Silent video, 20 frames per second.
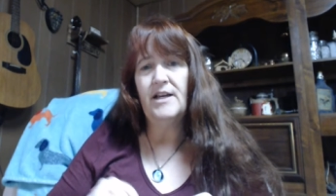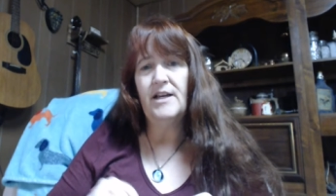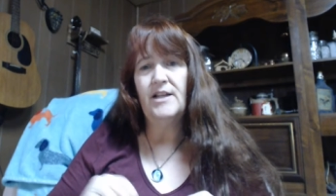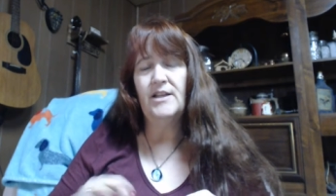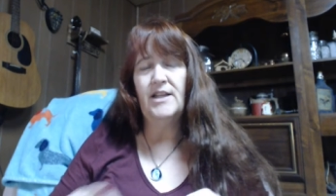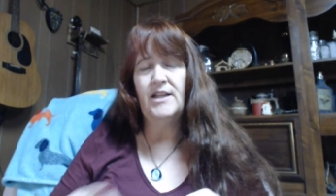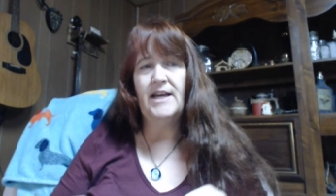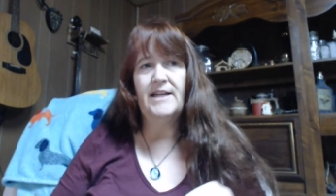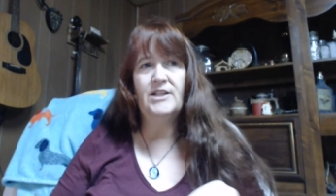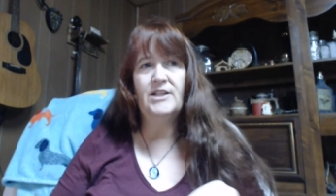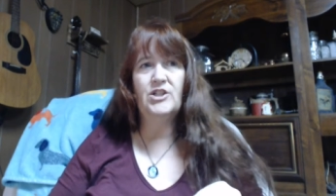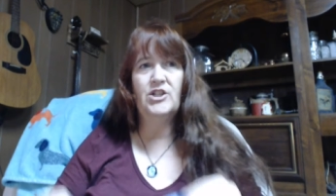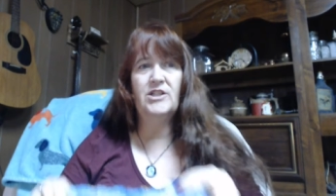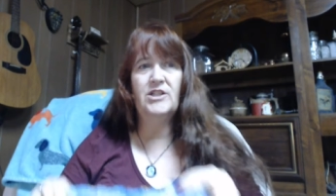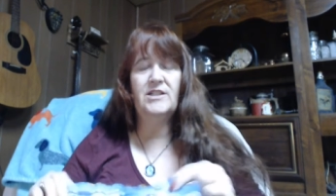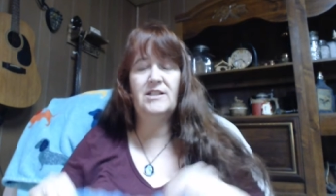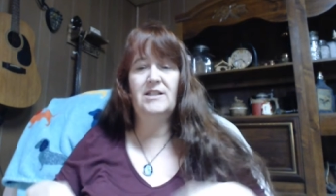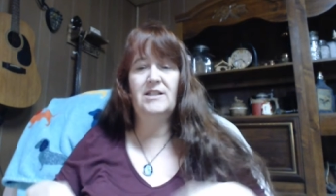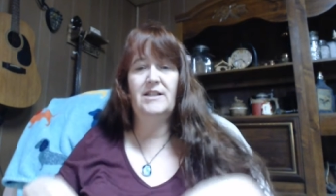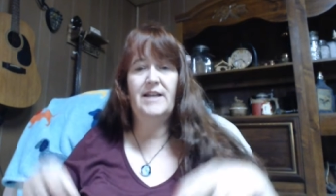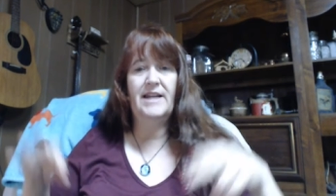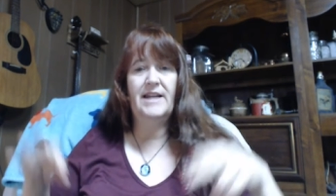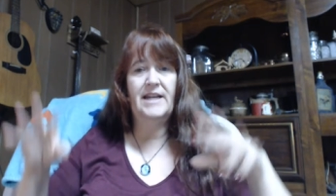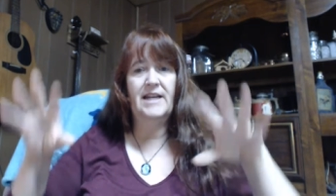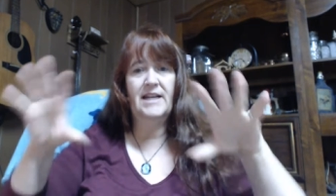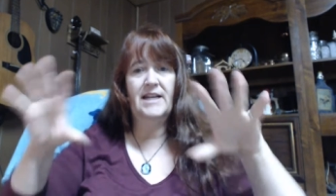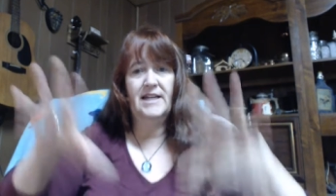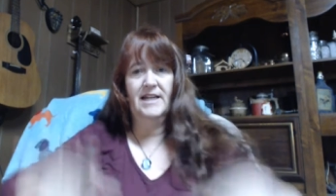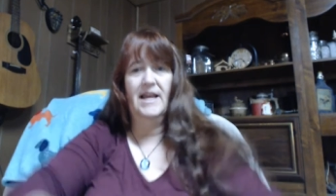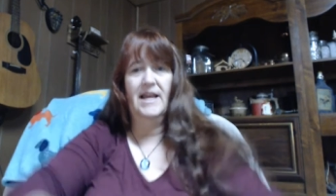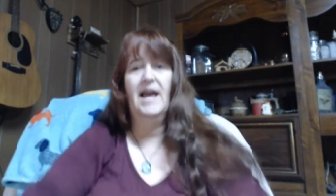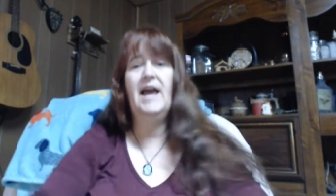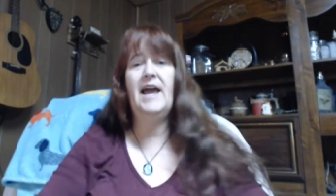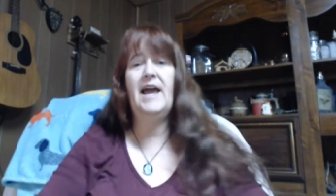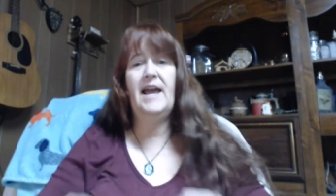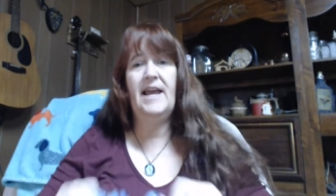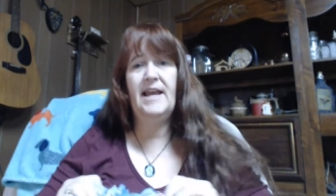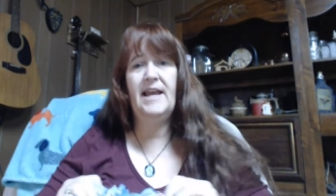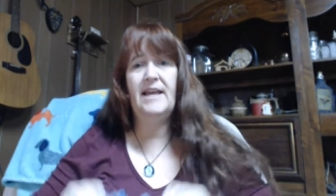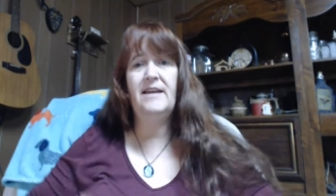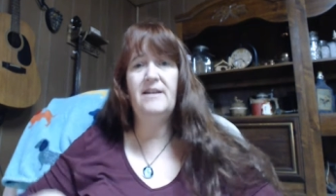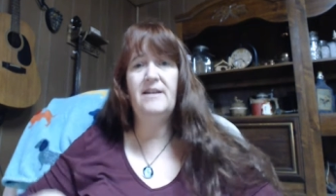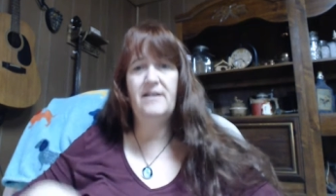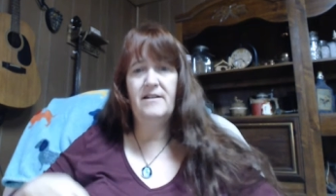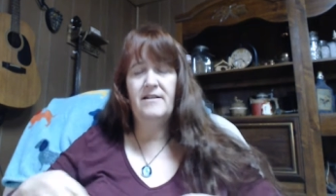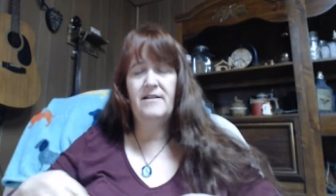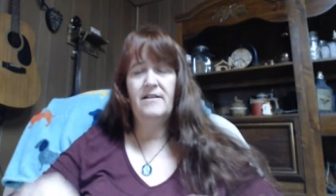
Like just let it hang.